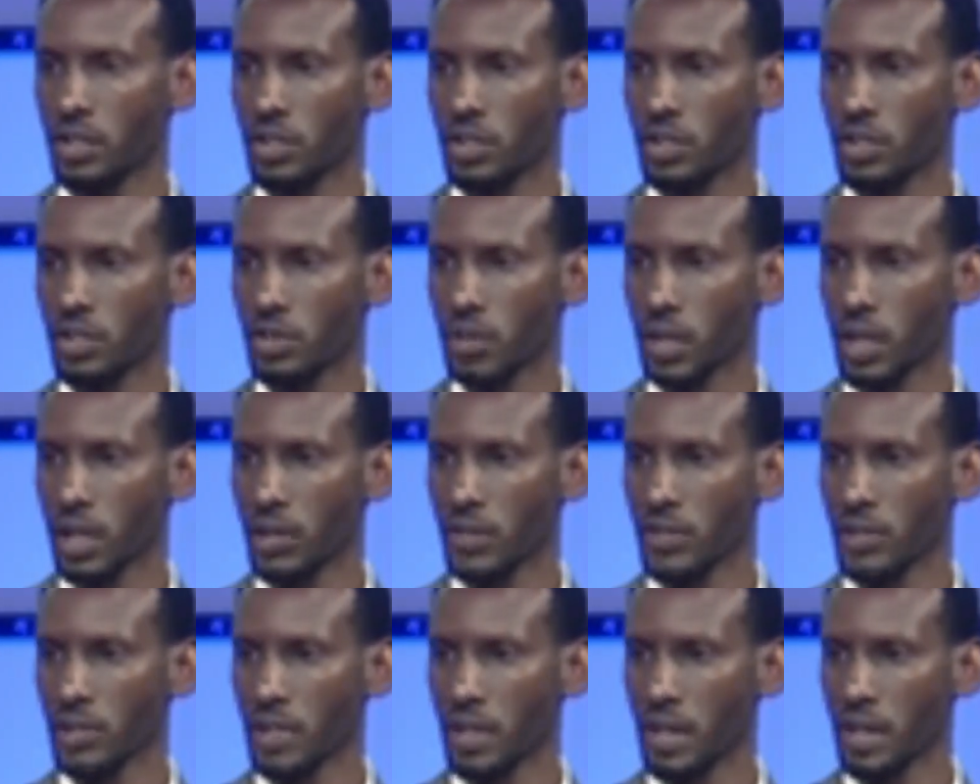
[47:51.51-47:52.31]
So I
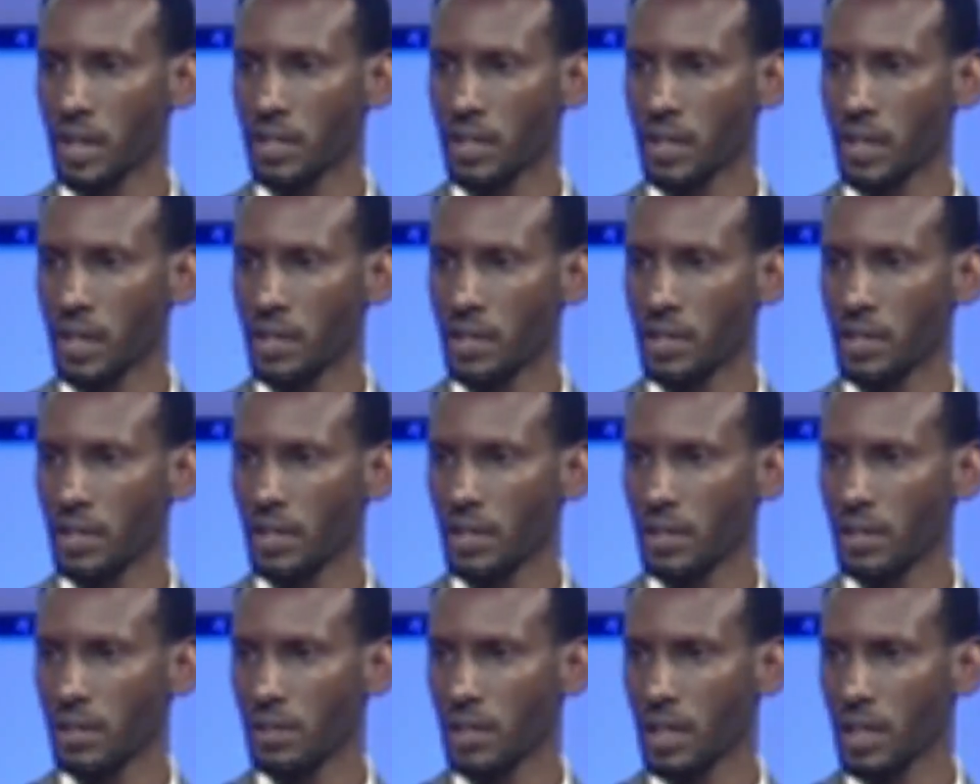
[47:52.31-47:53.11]

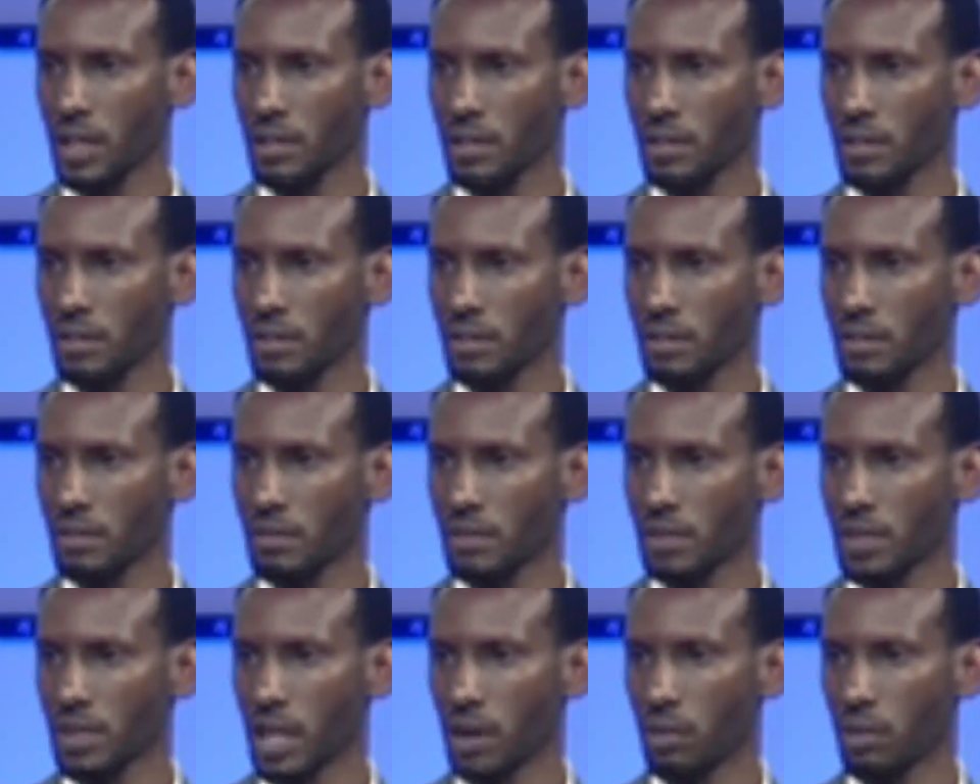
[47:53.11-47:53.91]
think that
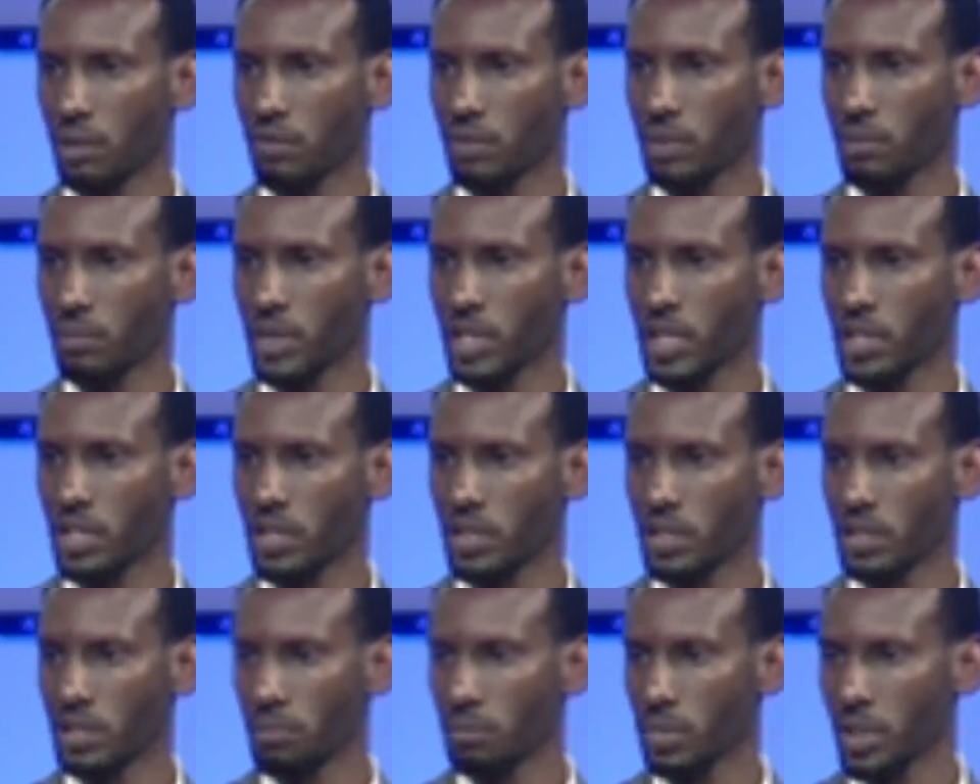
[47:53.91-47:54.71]
however much
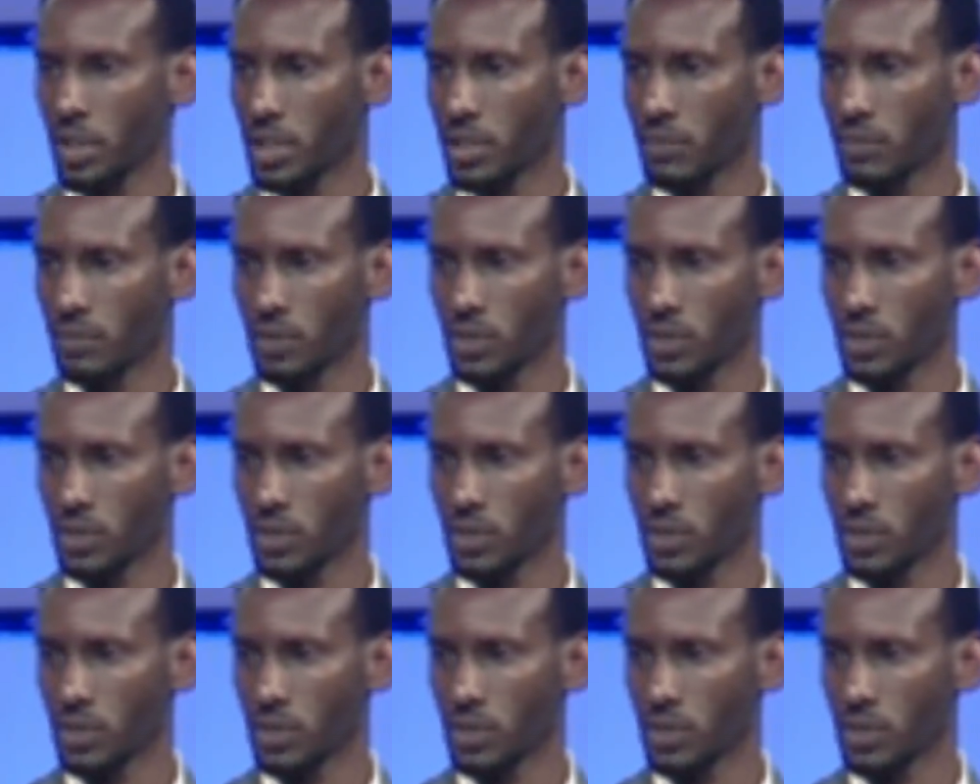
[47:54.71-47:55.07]
there's a place for